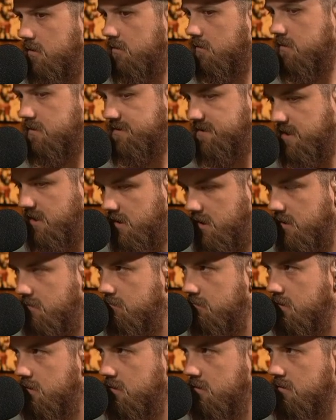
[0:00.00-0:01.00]
your
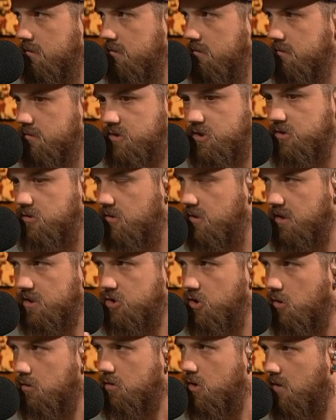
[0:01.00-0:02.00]
team to like
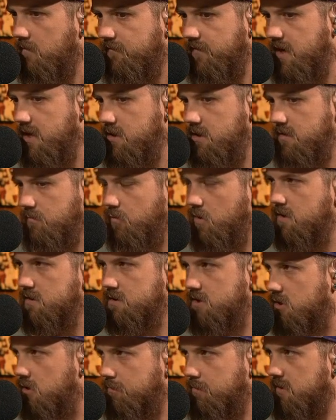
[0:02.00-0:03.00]
don't go find the one
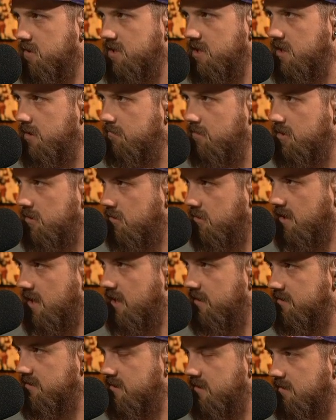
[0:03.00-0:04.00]
super team in your
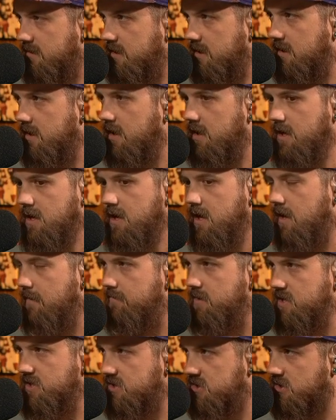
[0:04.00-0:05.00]
dynasty league and
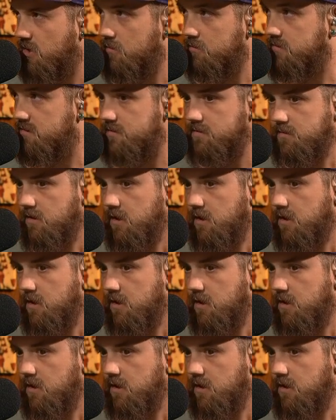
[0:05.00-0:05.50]
be so